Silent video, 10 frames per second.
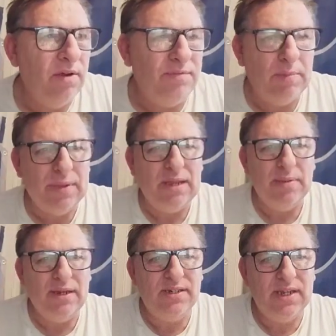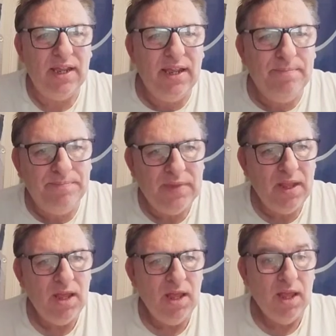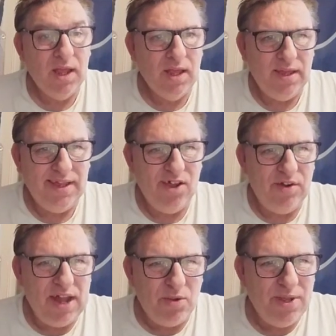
of the BBC. Yeah, I know.